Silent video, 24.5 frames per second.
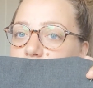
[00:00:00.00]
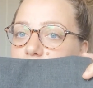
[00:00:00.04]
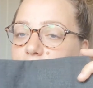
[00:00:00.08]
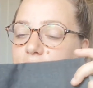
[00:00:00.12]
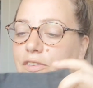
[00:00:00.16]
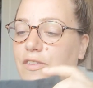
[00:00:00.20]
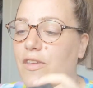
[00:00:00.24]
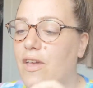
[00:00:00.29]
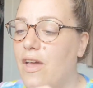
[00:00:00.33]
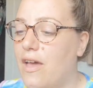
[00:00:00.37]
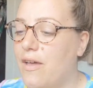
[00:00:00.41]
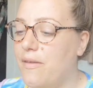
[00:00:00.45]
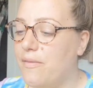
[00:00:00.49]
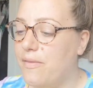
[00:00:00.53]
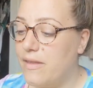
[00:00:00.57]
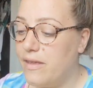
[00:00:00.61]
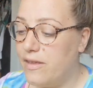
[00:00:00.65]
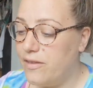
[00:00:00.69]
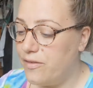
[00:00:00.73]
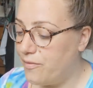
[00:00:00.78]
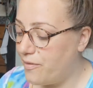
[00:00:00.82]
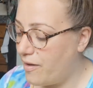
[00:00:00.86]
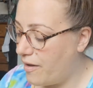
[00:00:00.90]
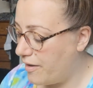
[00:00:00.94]
for the skirt.
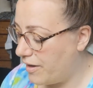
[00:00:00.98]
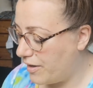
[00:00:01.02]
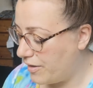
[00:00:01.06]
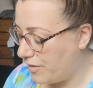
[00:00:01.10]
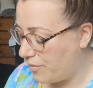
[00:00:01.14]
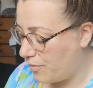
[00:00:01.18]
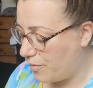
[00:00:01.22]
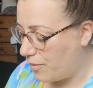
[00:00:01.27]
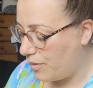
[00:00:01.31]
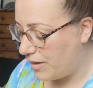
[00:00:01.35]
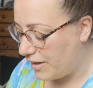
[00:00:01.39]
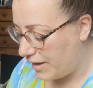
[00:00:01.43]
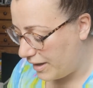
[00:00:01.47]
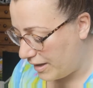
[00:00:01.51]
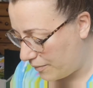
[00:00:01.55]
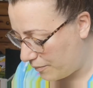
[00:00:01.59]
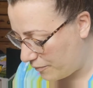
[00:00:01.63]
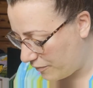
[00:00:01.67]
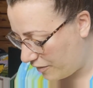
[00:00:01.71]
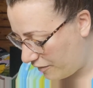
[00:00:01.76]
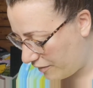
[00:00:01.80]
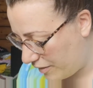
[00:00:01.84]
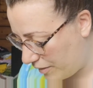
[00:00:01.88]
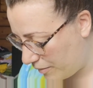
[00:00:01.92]
It's very good quality.
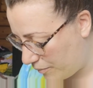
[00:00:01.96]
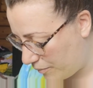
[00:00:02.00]
I'm very